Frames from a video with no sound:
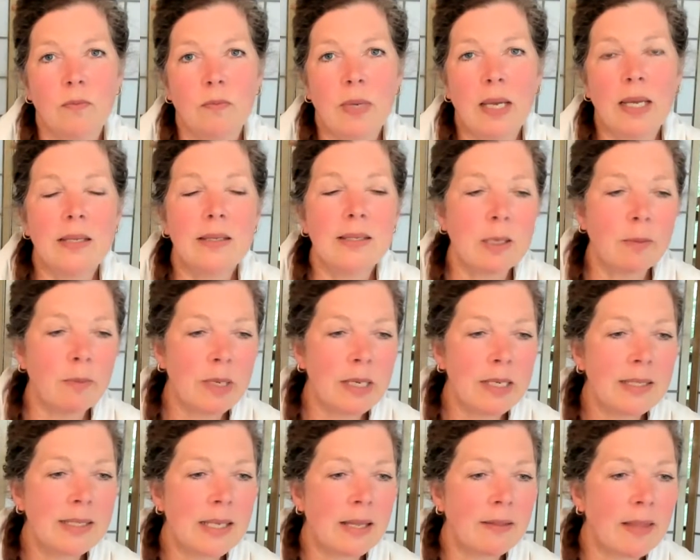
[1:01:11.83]
And
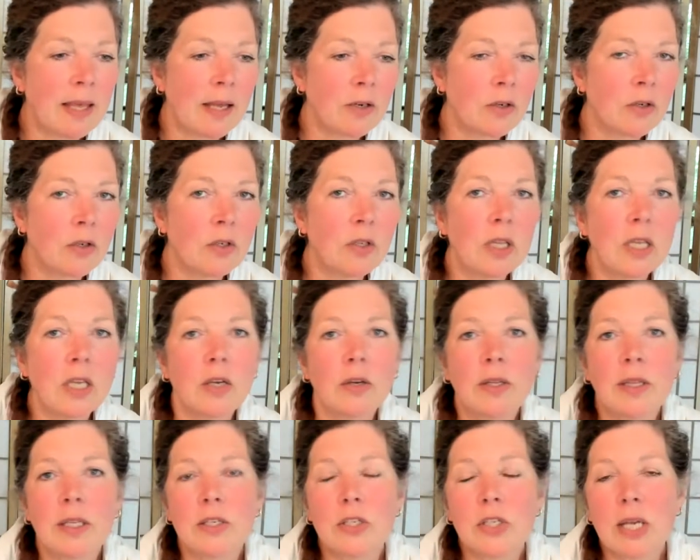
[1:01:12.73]
somebody said that earlier
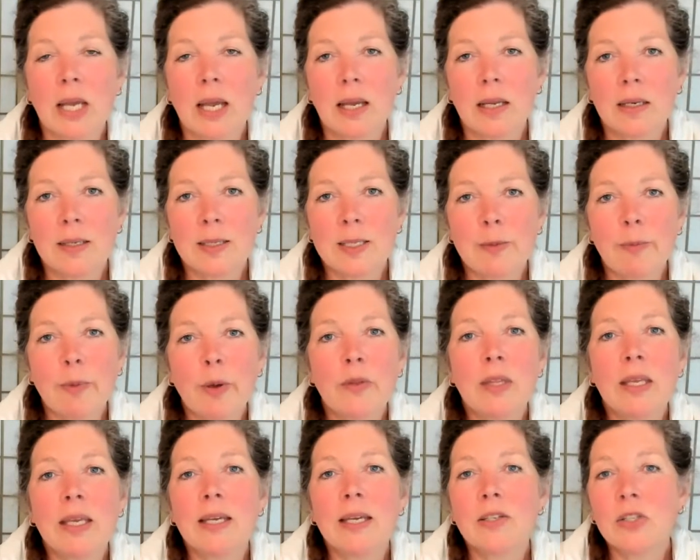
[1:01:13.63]
in the chat. It's
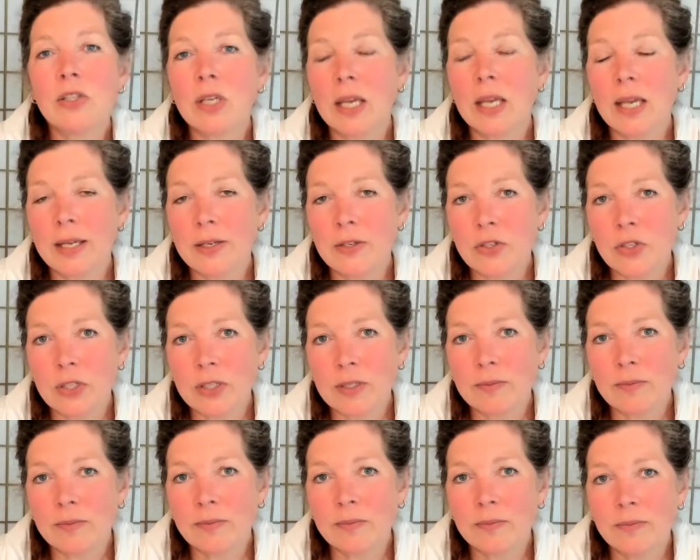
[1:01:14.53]
about the
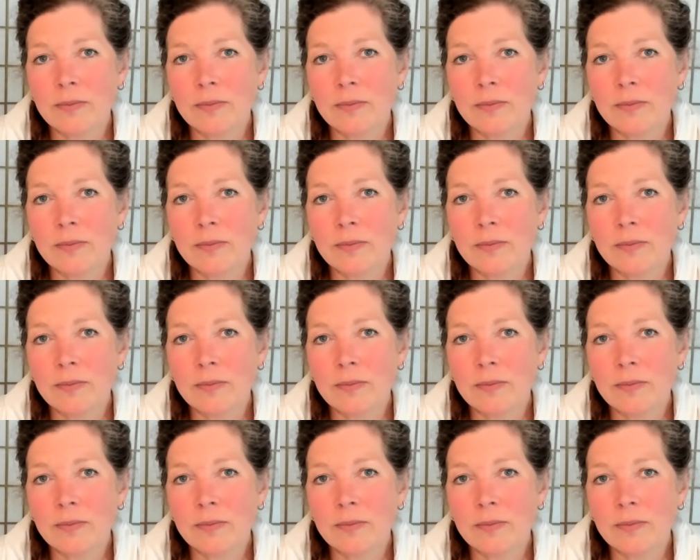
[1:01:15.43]
education.